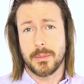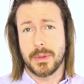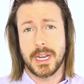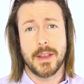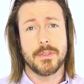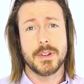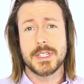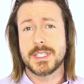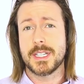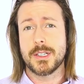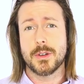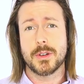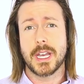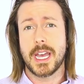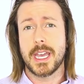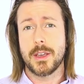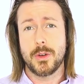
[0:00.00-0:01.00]
But every single
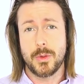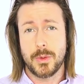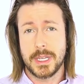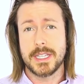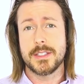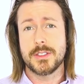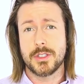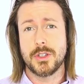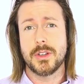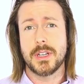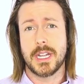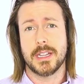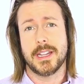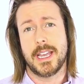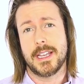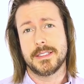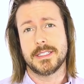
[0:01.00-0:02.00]
guy who is good at
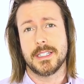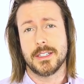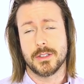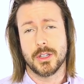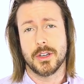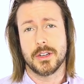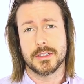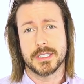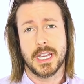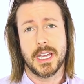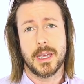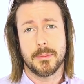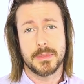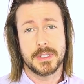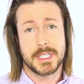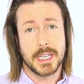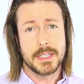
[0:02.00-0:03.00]
lasting a long
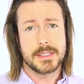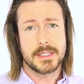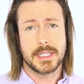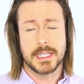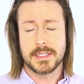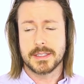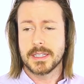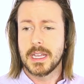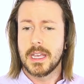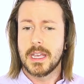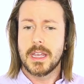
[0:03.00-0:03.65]
time does this.